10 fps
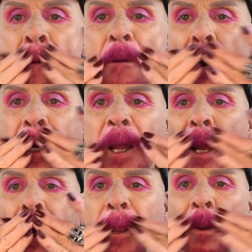and
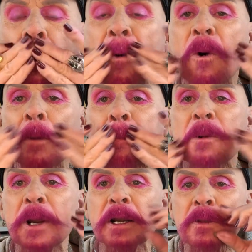I
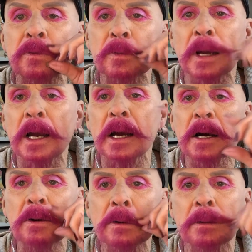incorporate it
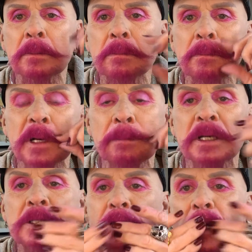throughout my
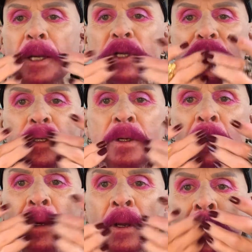mustache,
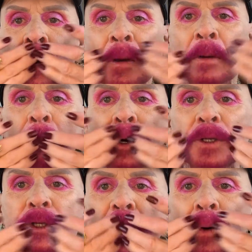
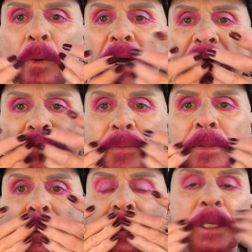pushing away from the
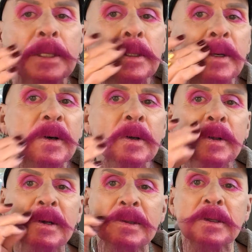center
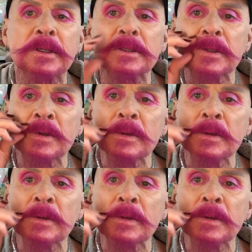like this.